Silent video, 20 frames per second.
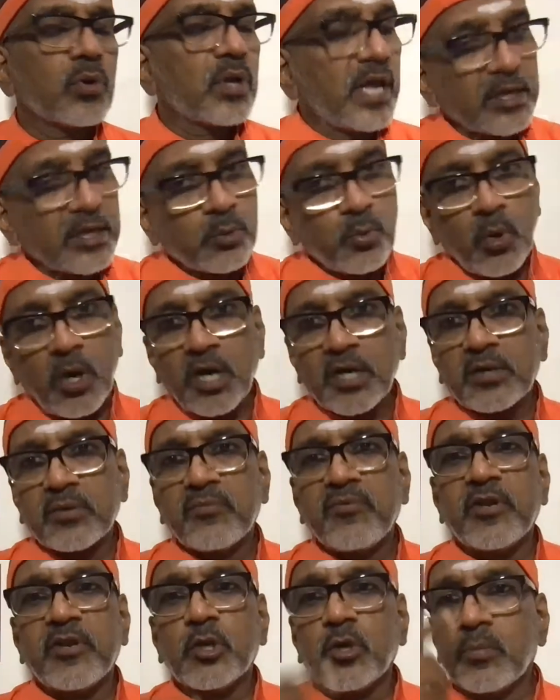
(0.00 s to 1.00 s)
Like
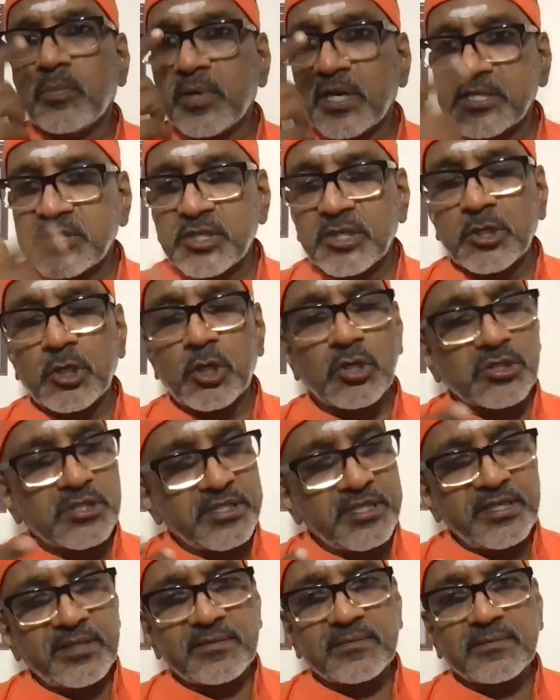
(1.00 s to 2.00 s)
what? When you're brushing your
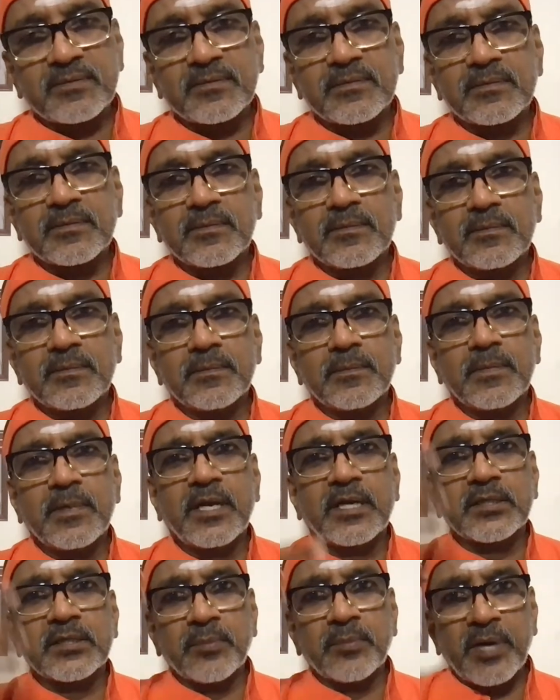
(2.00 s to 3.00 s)
teeth,
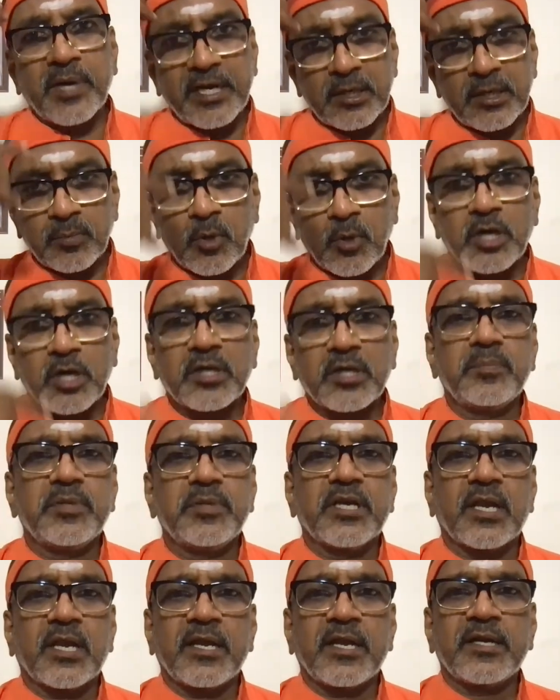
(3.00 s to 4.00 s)
let the mind-body
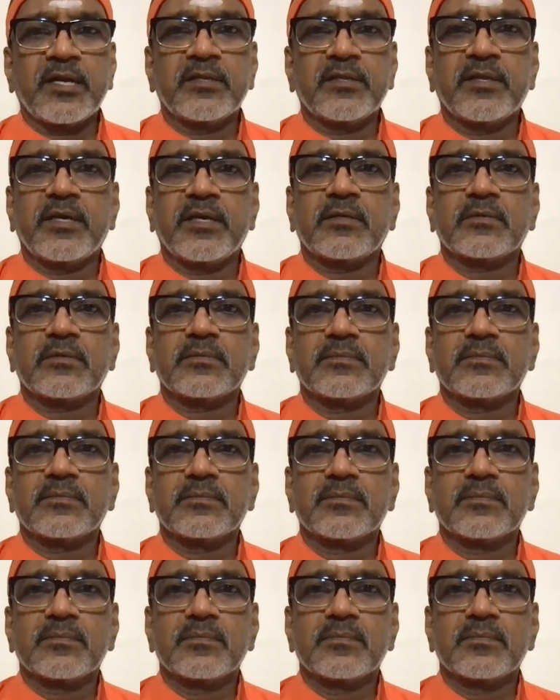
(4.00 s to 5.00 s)
be aligned there.
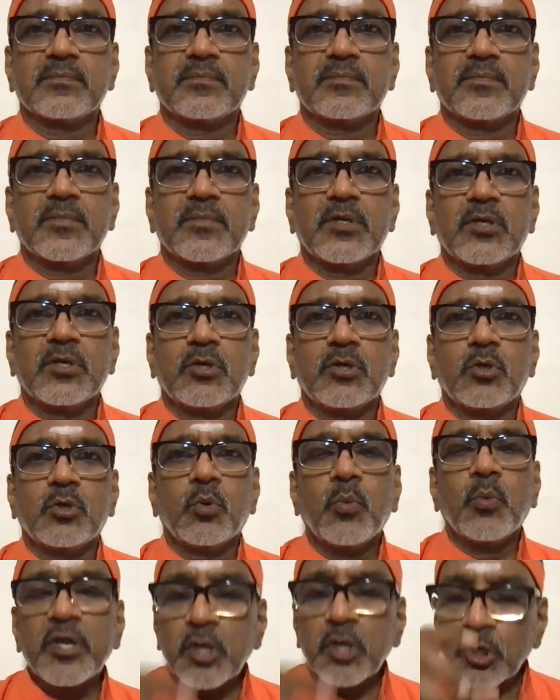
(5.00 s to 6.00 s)

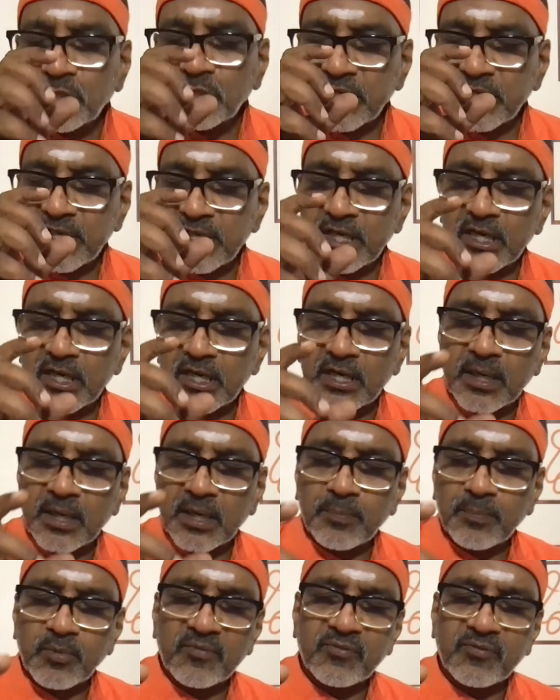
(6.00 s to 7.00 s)
When you're drinking a
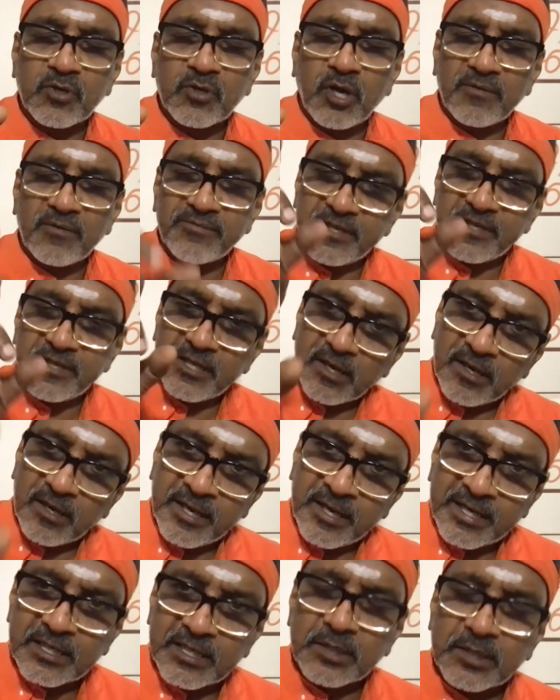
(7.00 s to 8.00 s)
cup of coffee,
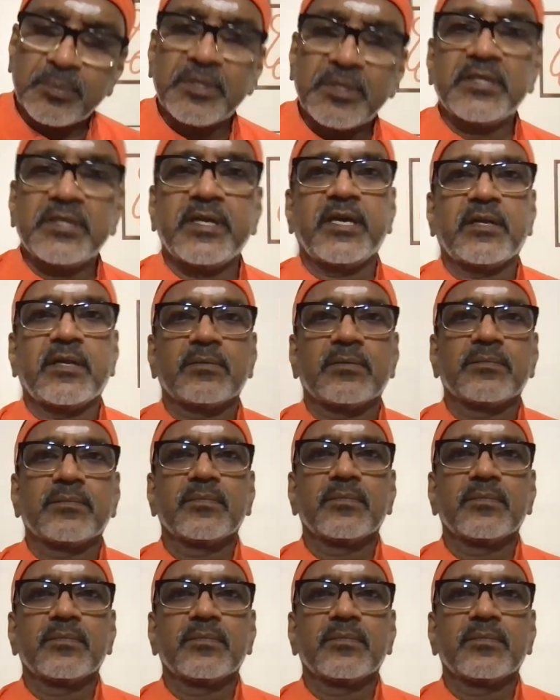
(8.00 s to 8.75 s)
let it be there.